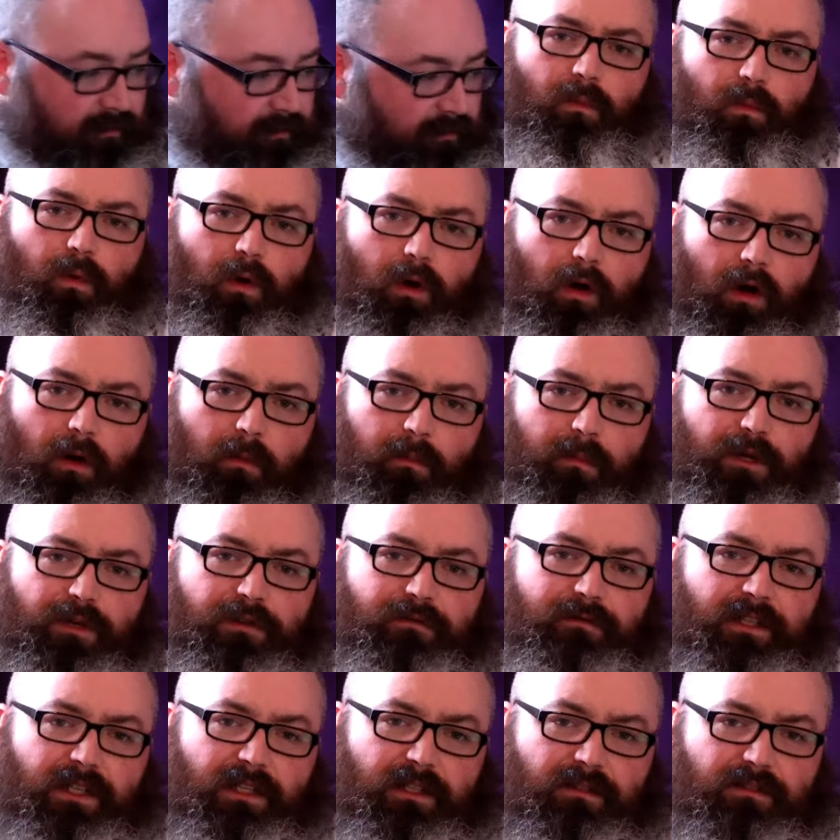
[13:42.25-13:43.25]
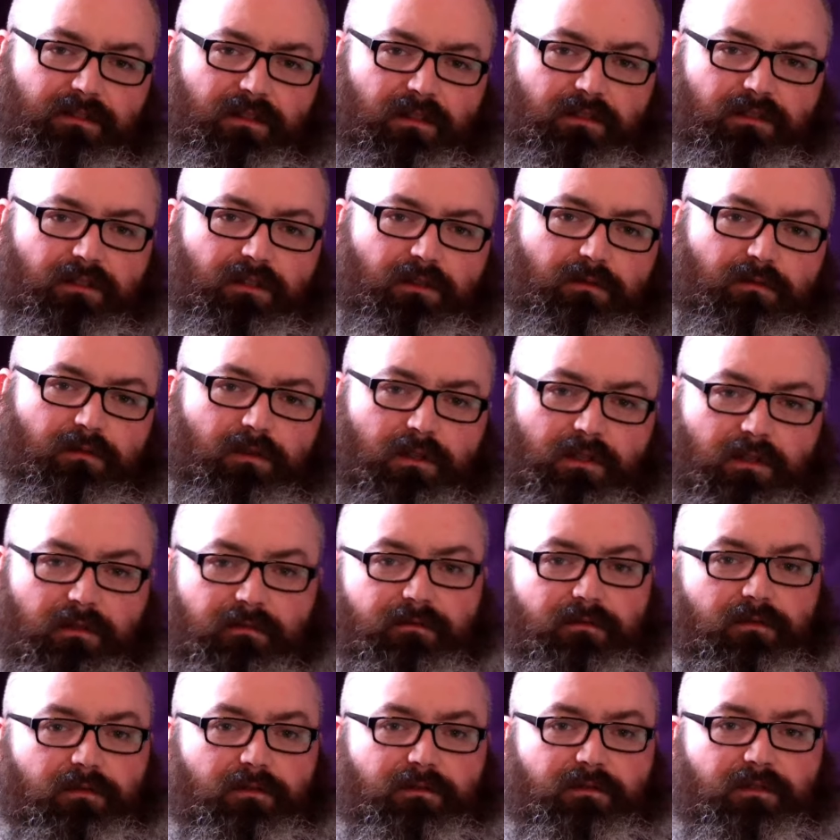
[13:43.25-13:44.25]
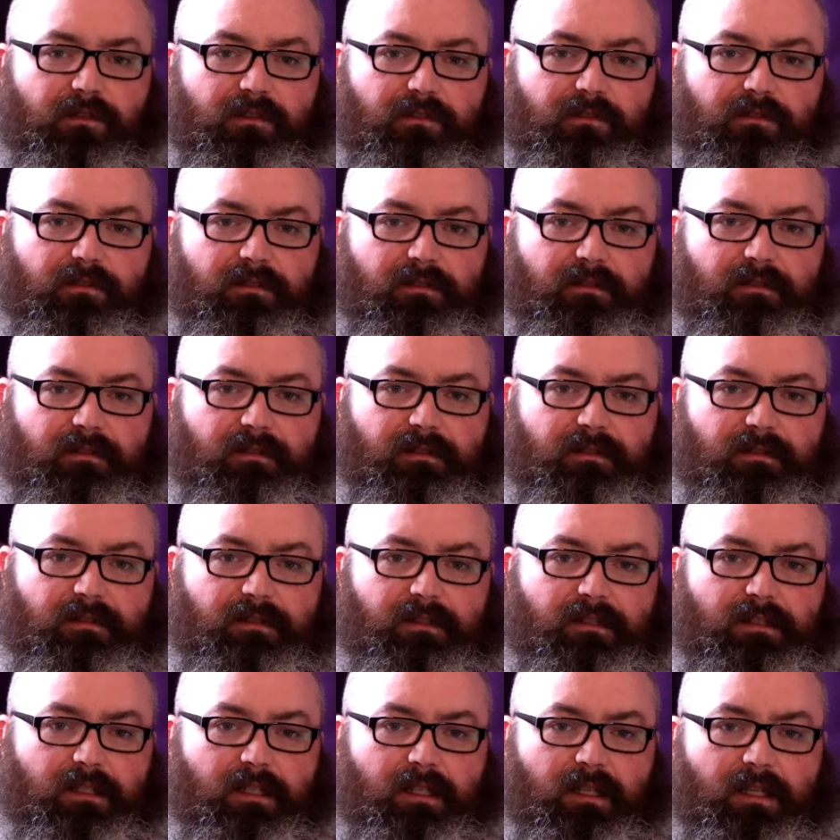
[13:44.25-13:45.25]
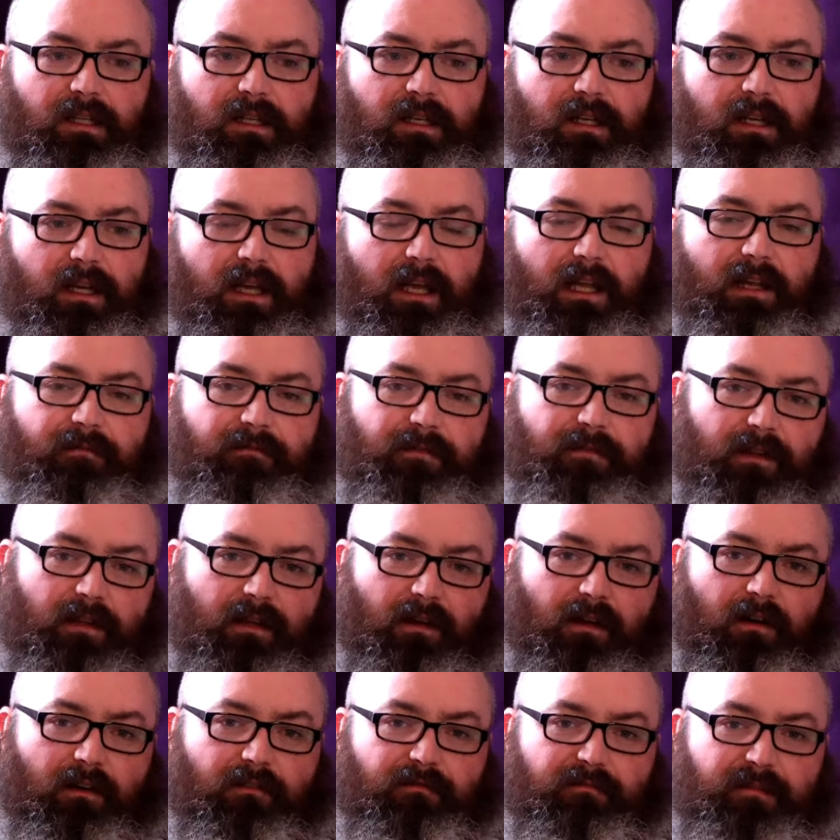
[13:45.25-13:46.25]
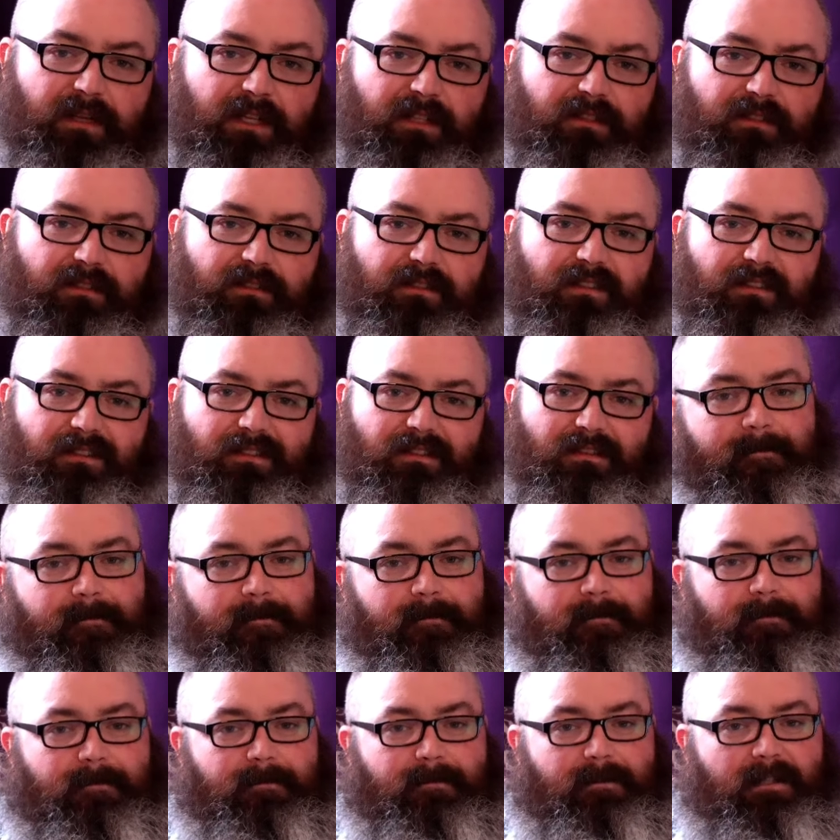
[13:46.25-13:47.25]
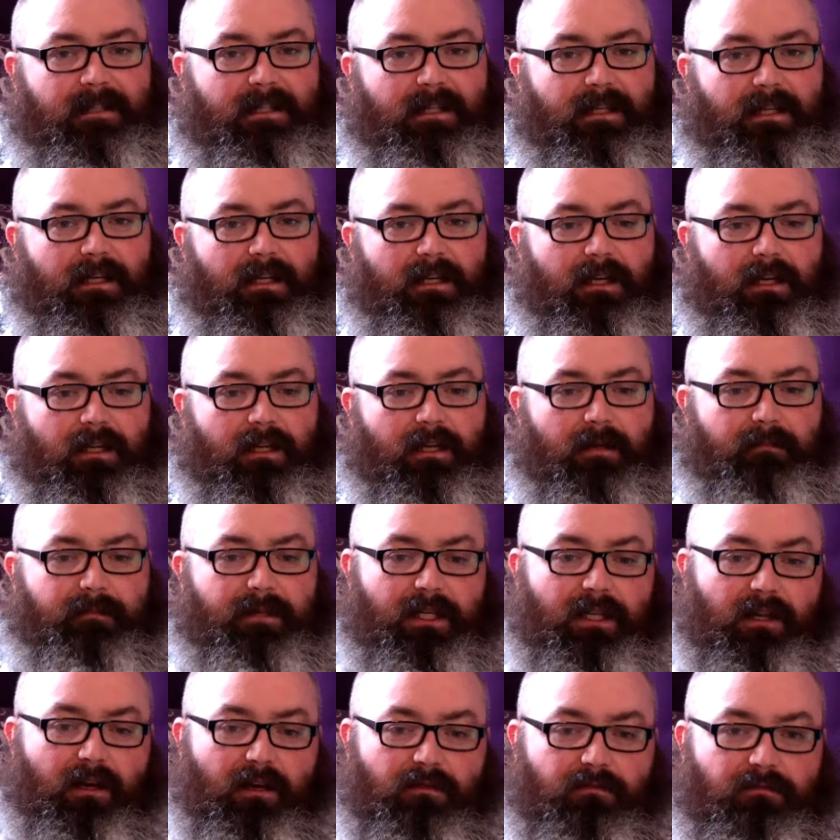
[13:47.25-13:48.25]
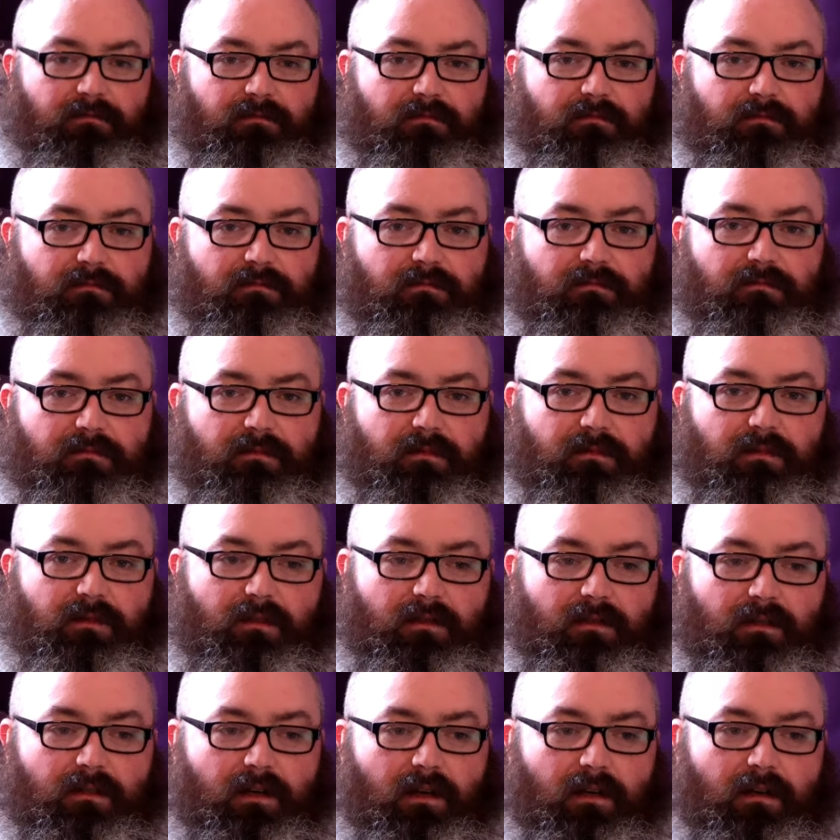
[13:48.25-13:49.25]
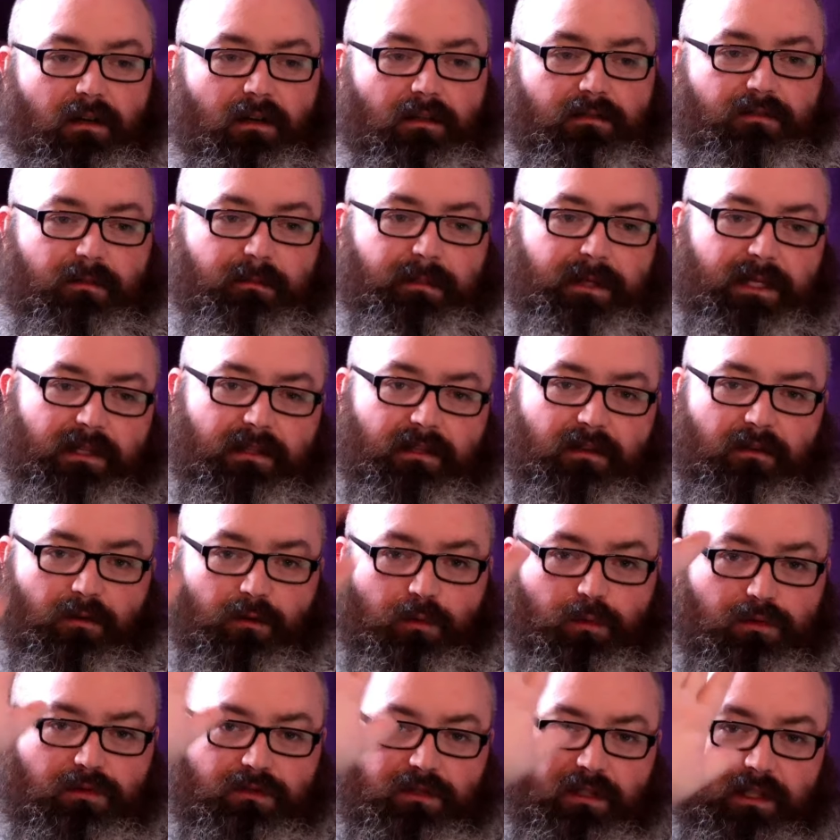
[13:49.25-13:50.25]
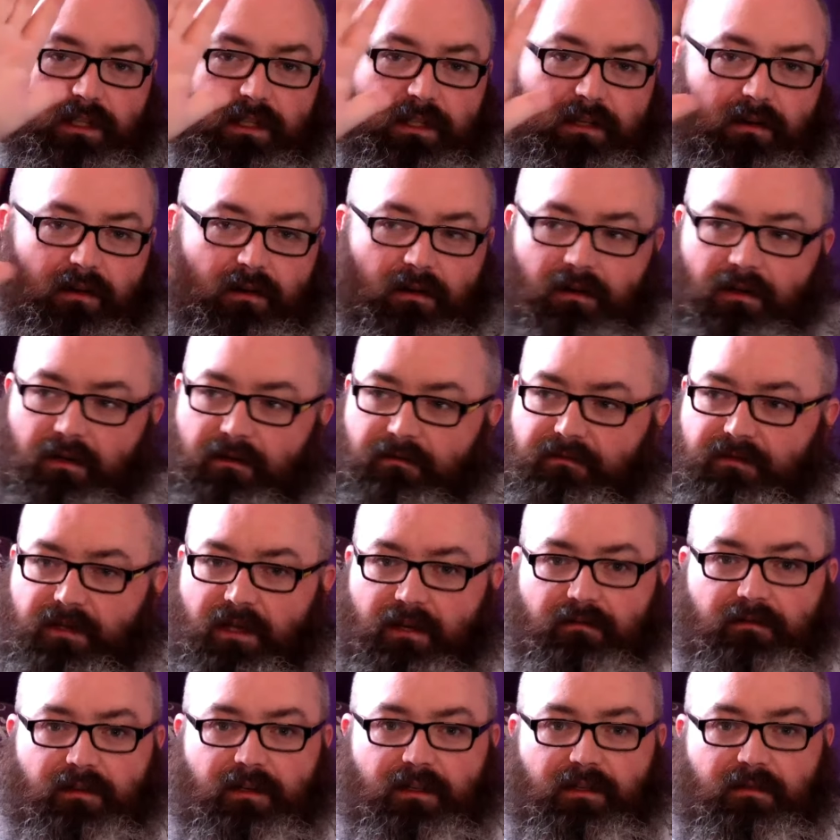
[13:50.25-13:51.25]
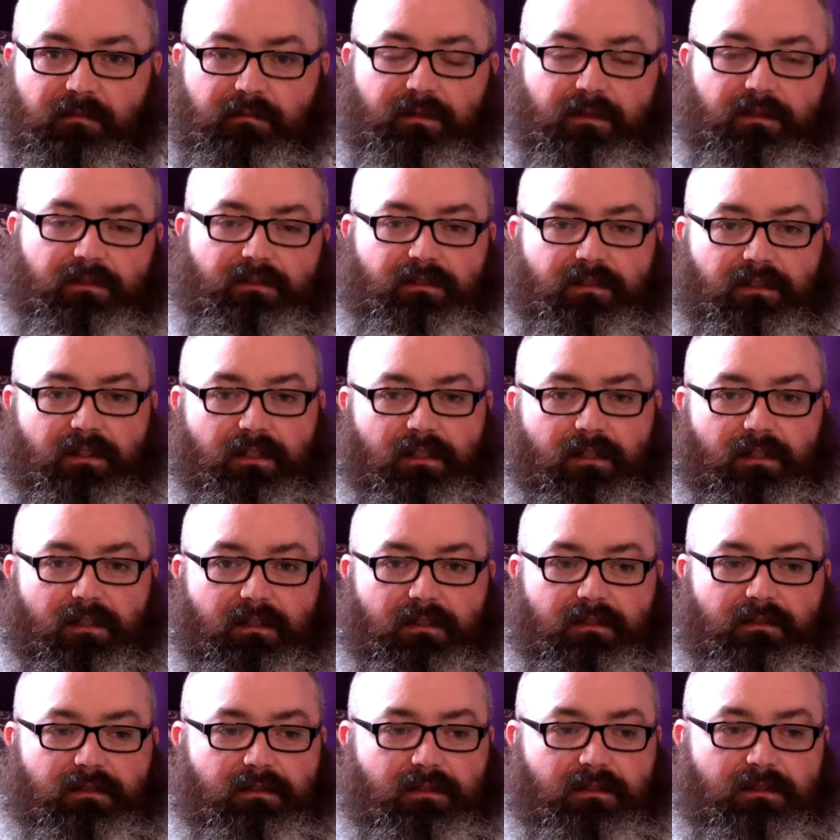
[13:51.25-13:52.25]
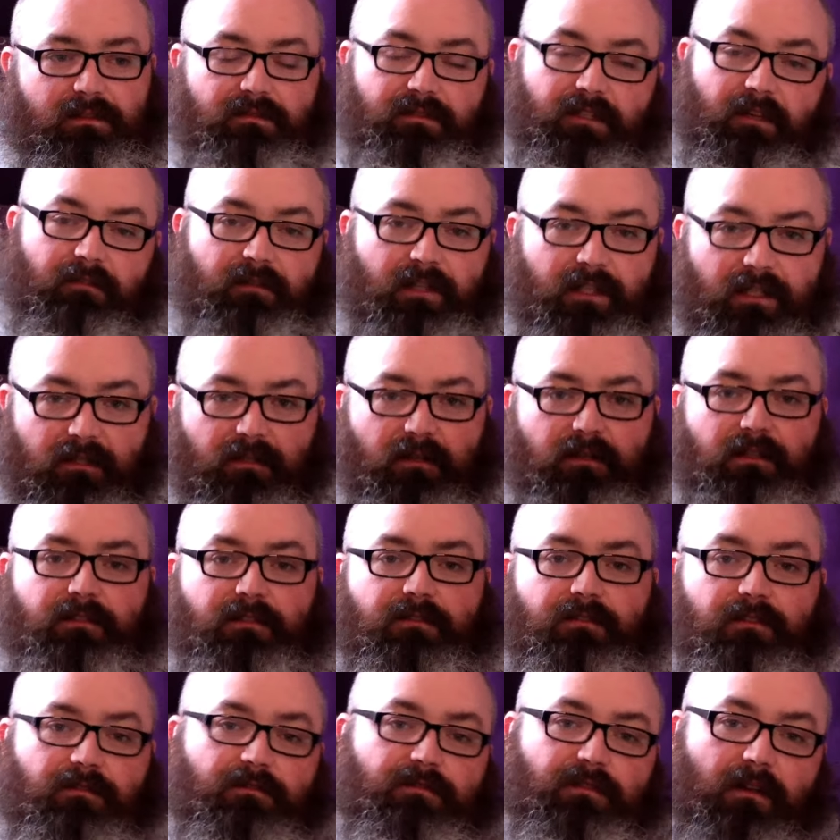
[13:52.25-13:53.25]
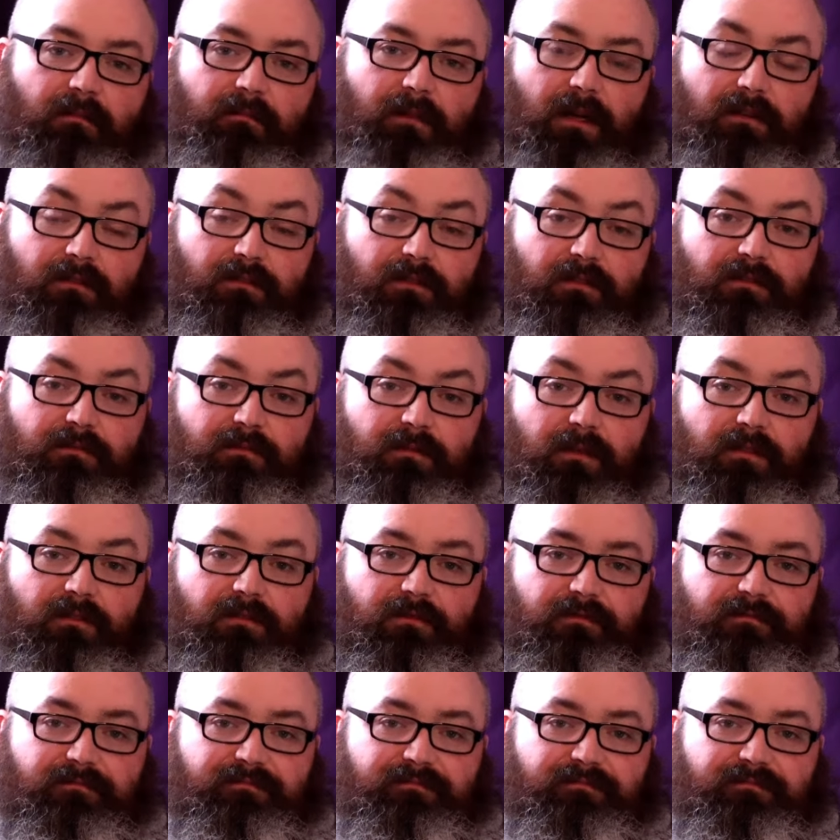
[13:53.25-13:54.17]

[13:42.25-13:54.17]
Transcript: What movies are you looking forward to? Anything I've missed? Let me know. I like to be the all-seeing eye of Terry, but Terry can only do so much, I suppose.